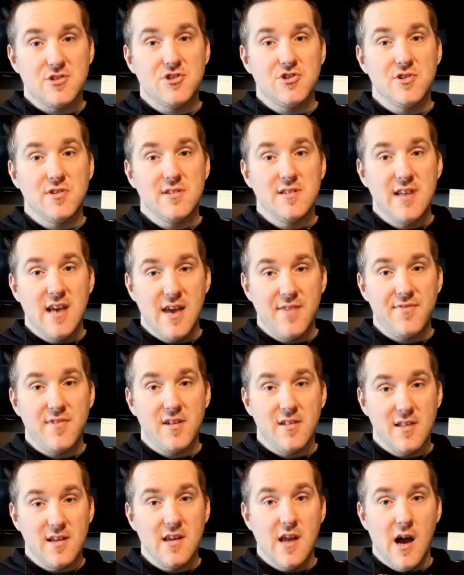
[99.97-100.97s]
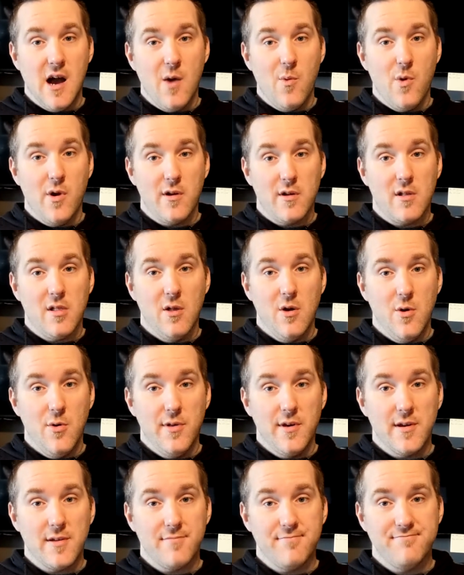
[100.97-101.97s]
should definitely not wear
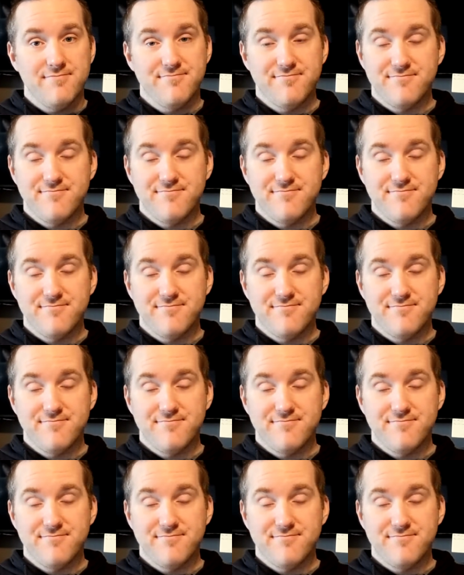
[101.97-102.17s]
clothing.